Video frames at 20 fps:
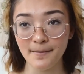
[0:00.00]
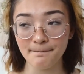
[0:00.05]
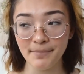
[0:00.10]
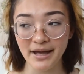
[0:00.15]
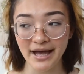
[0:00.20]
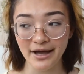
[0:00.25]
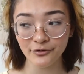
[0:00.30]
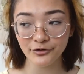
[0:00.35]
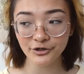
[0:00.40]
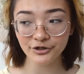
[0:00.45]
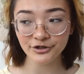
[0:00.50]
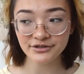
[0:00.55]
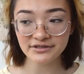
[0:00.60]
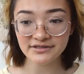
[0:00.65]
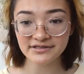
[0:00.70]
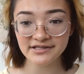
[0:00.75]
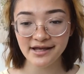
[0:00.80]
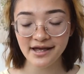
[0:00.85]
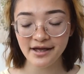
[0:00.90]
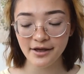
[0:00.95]

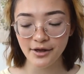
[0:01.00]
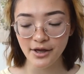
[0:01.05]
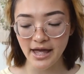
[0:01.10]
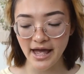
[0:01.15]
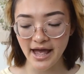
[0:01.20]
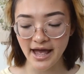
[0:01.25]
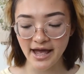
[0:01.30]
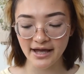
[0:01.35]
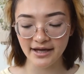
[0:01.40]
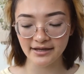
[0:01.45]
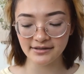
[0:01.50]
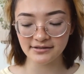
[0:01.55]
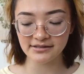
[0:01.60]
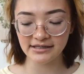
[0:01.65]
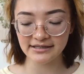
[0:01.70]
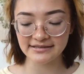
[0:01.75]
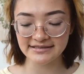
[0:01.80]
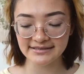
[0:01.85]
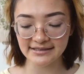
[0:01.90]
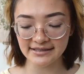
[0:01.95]
powders, and
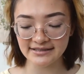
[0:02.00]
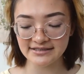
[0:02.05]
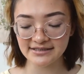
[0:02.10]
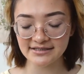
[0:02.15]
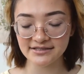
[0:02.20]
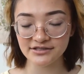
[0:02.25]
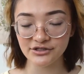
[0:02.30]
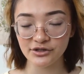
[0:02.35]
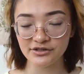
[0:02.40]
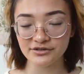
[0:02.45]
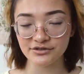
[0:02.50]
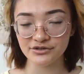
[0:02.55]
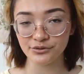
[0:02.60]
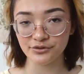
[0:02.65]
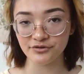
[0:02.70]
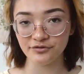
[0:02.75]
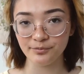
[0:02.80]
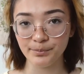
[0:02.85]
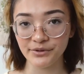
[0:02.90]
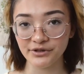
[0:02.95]
it's nice because you can
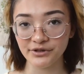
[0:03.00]
sort of